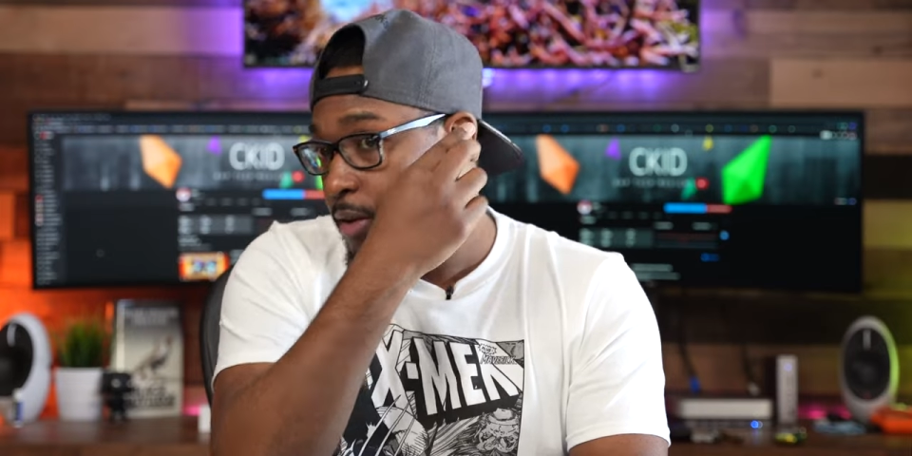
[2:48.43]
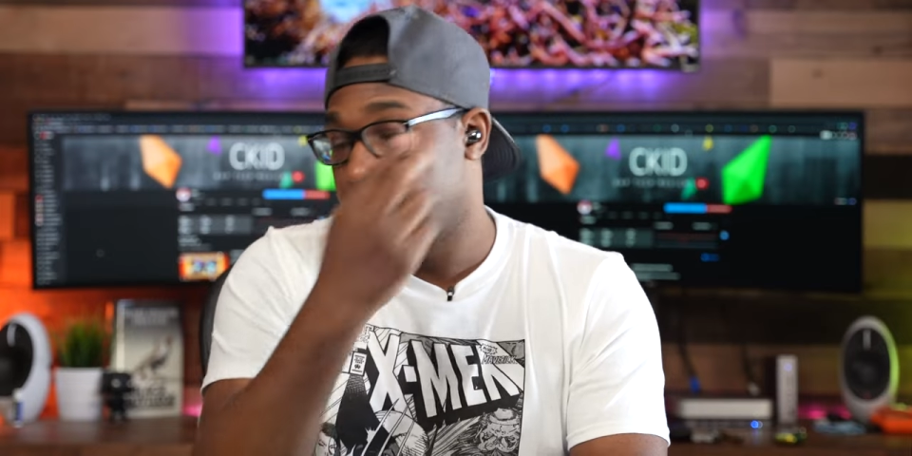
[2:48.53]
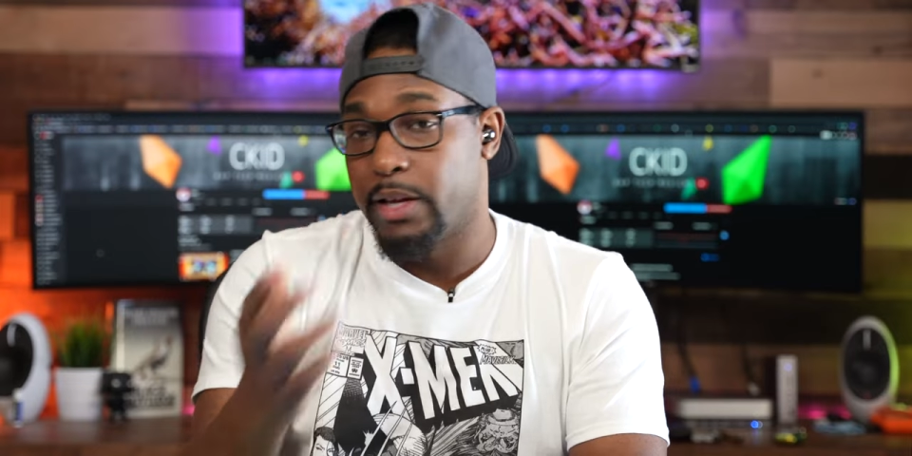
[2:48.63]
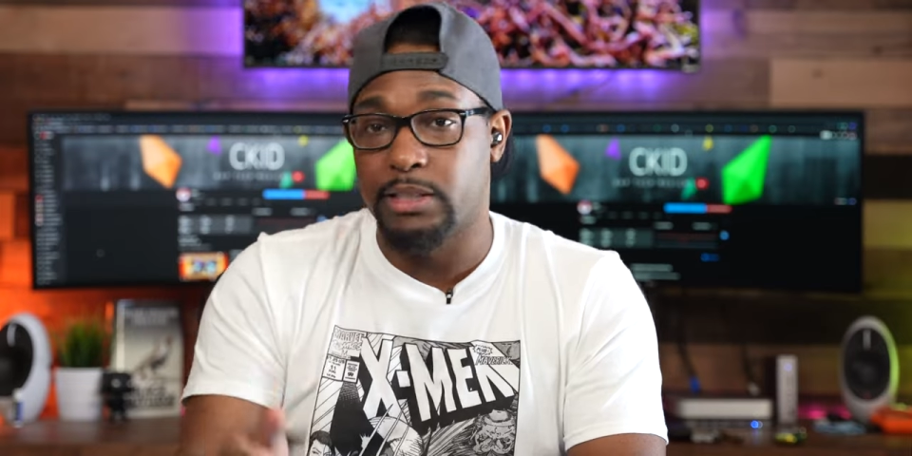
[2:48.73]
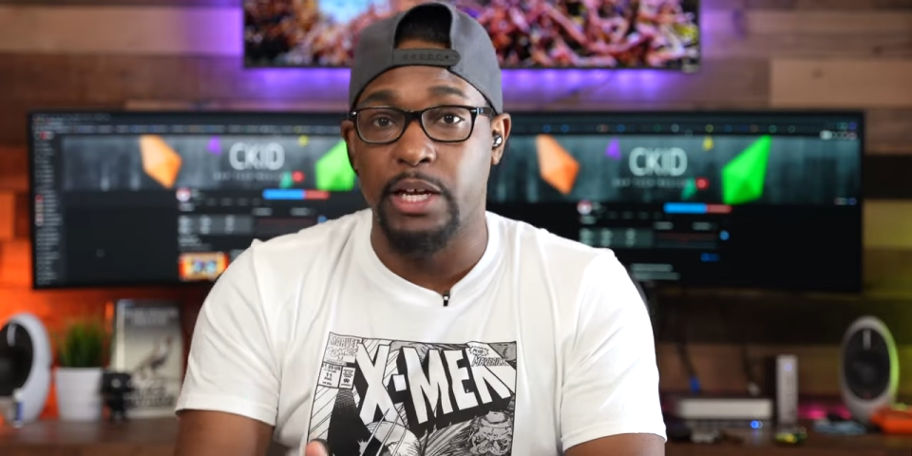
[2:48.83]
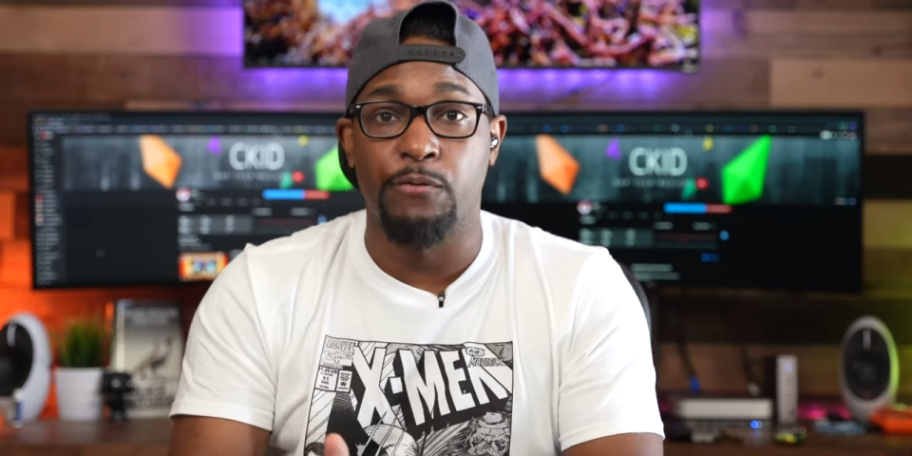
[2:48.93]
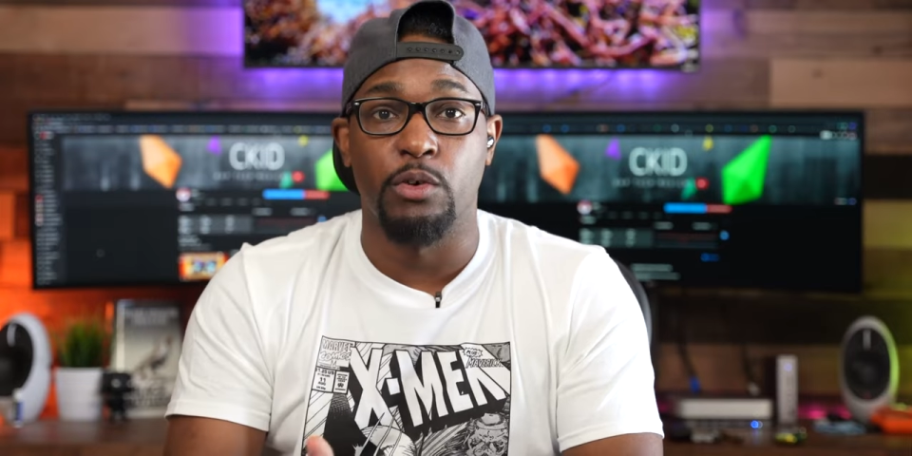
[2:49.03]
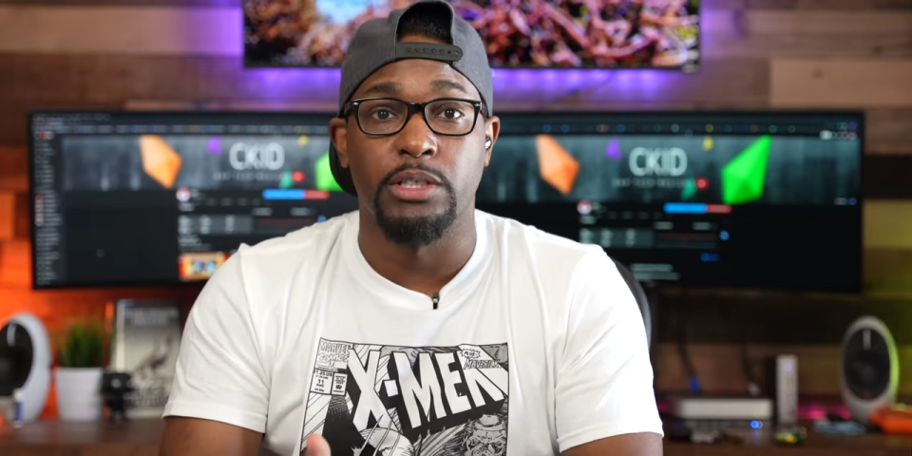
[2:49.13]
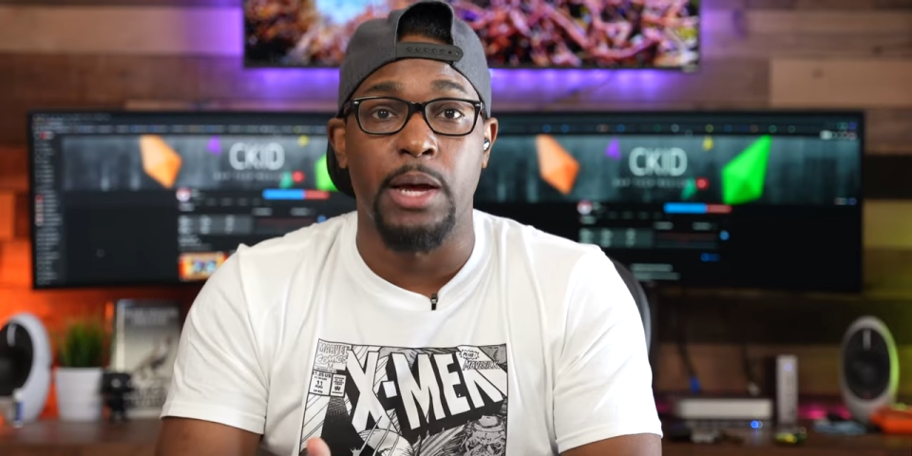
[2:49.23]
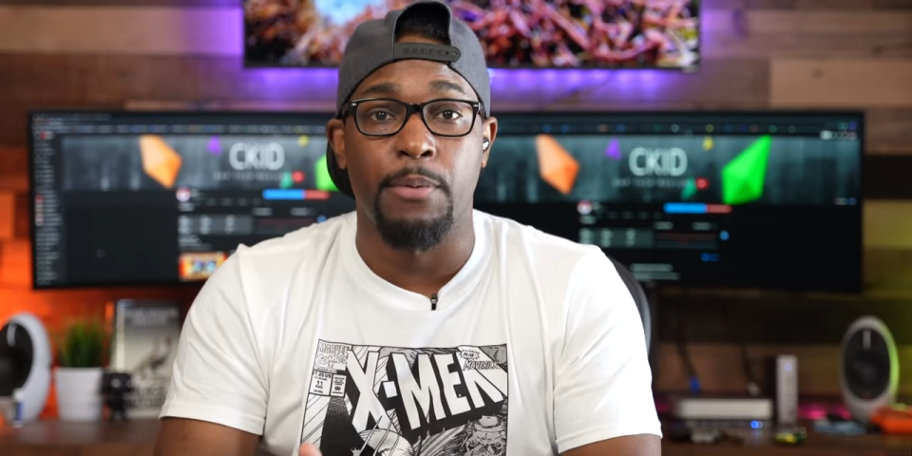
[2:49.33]
Let's say, for
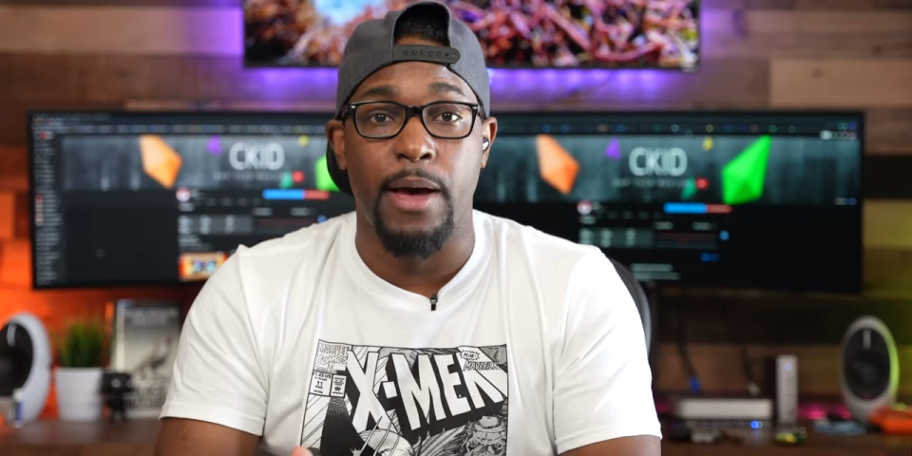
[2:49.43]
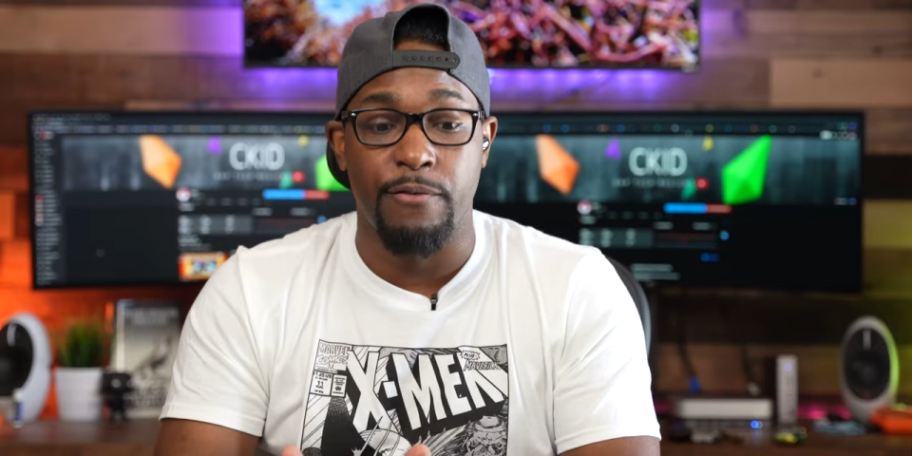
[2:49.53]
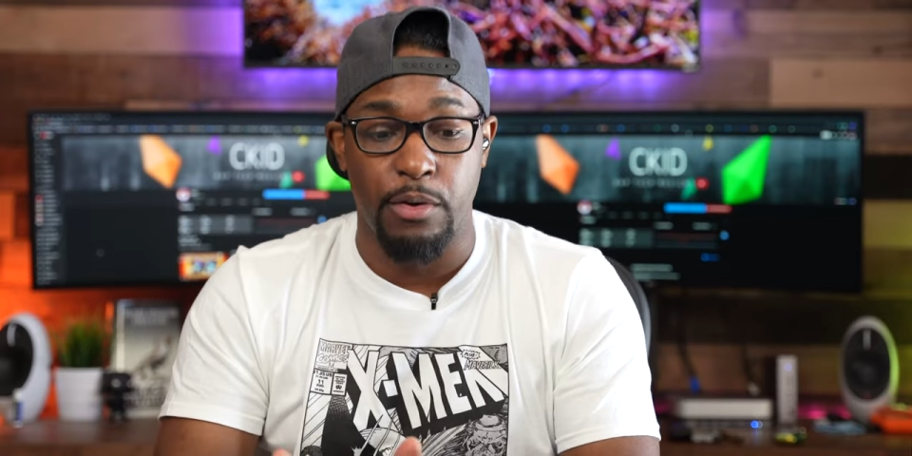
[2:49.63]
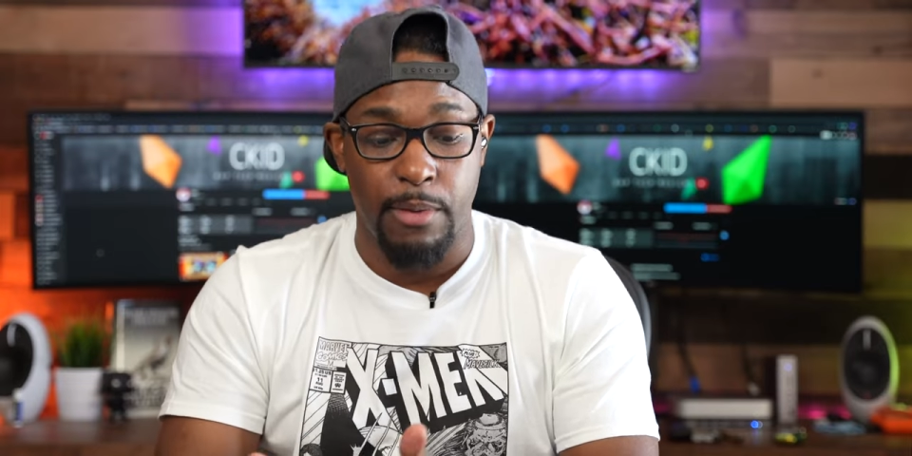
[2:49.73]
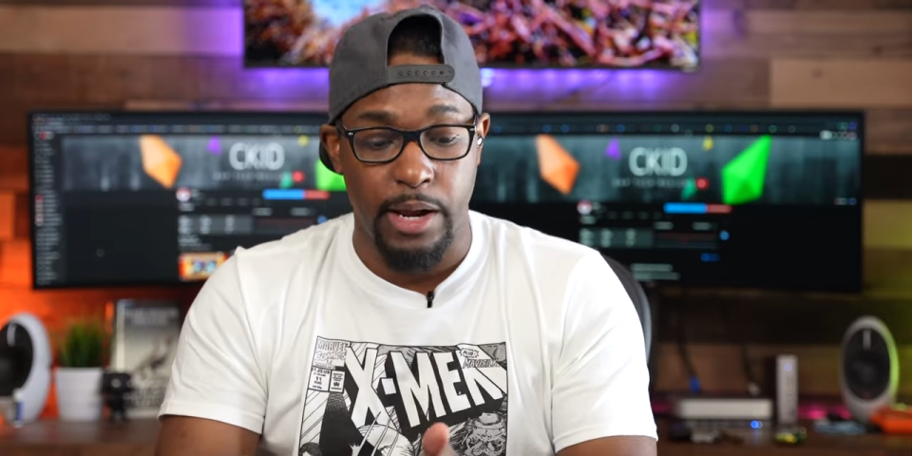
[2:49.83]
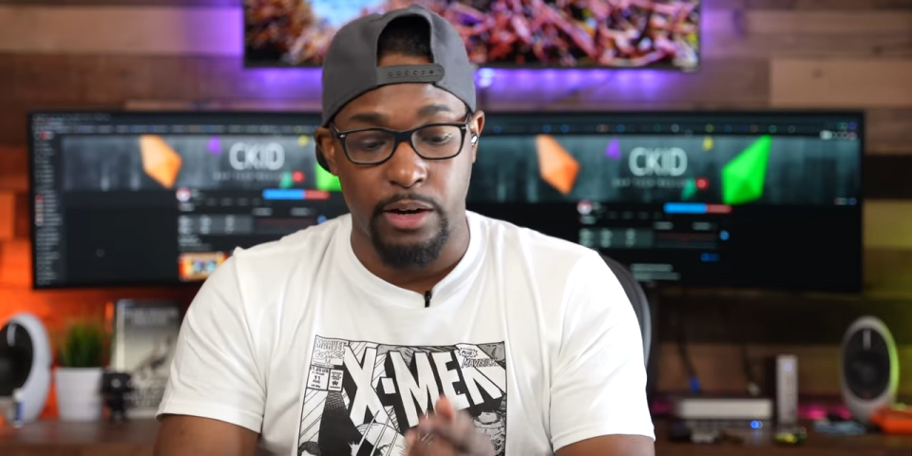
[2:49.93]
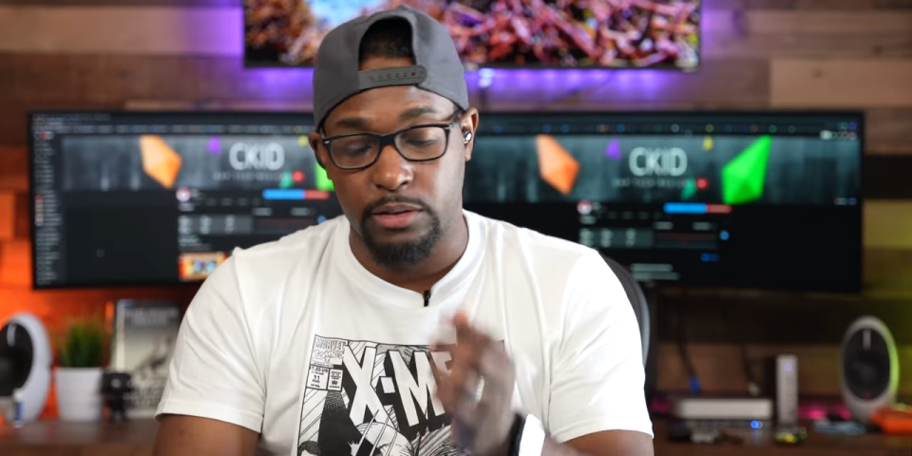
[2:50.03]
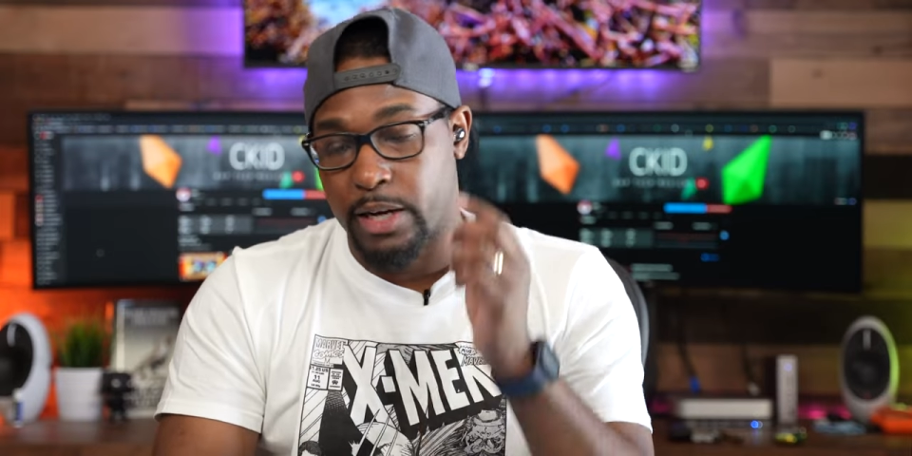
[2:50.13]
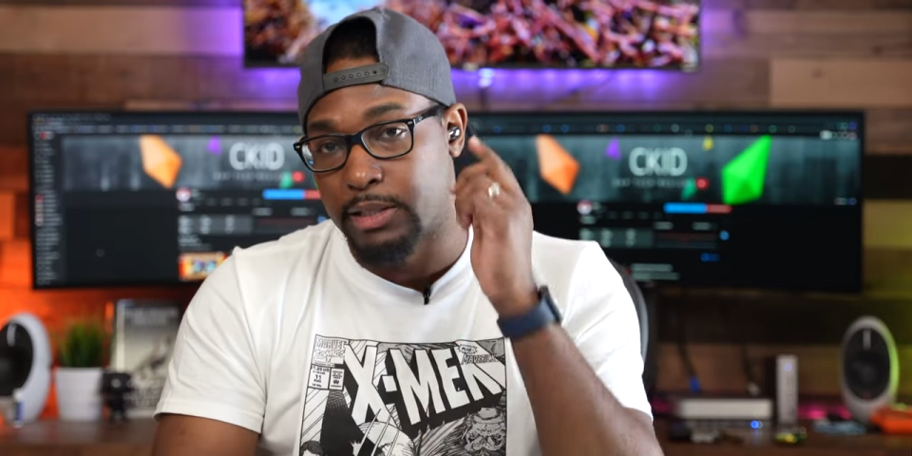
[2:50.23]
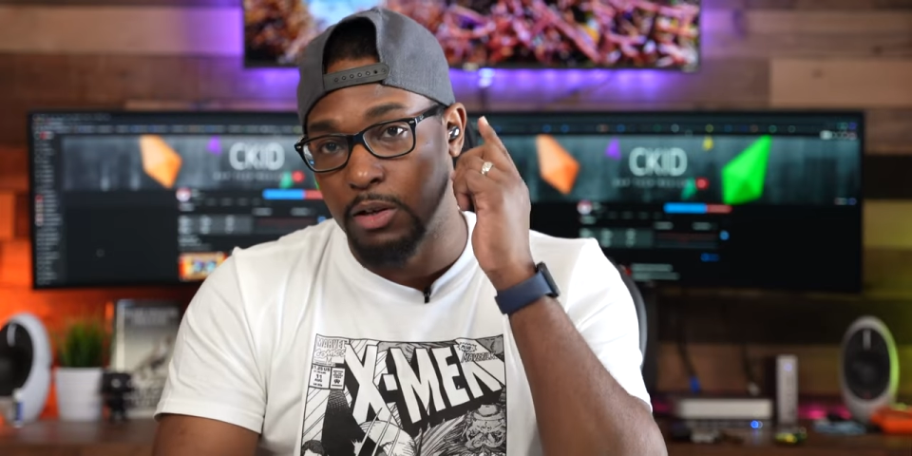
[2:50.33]
example, I have it in my ears
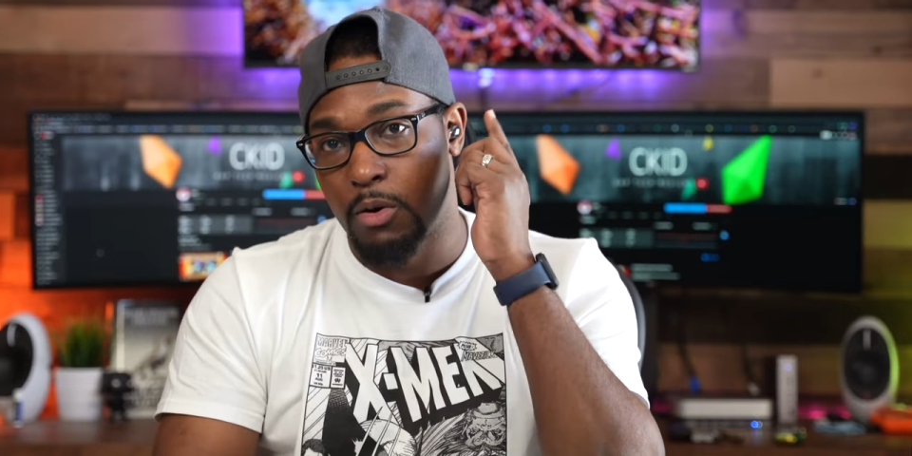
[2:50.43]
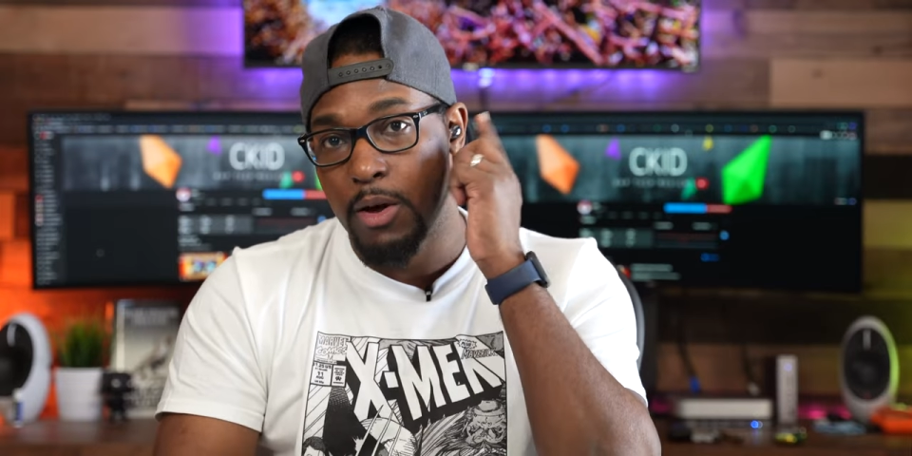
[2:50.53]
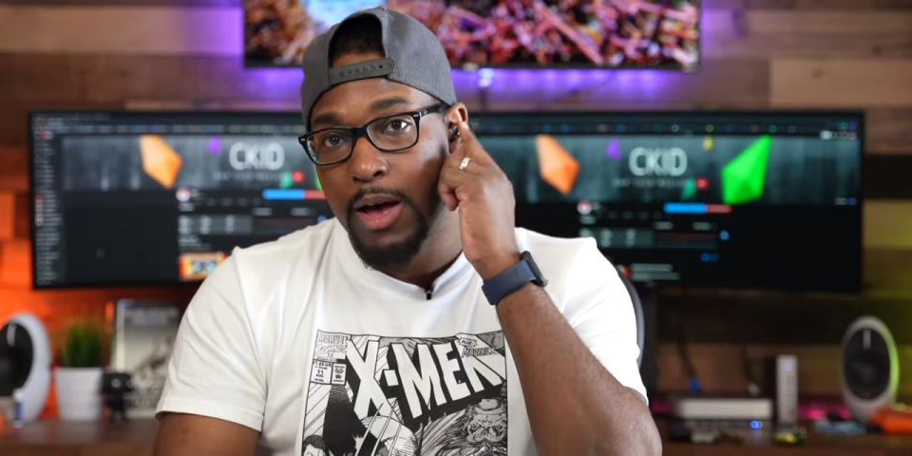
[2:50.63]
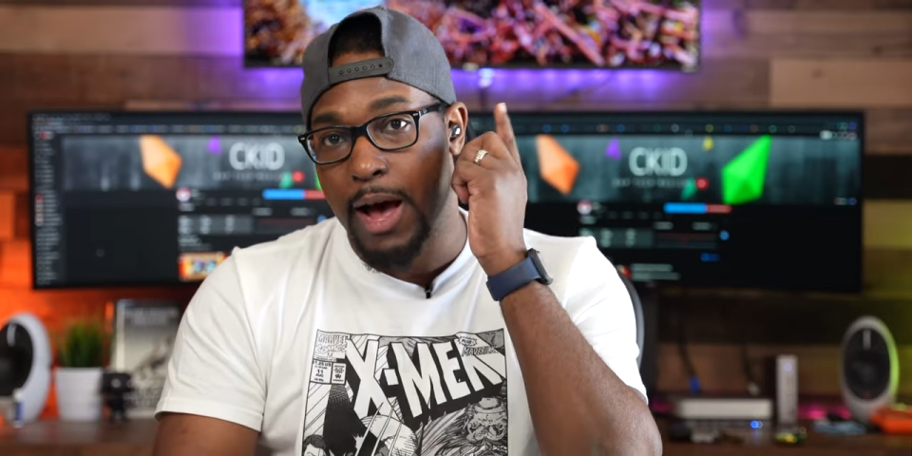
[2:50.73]
like so.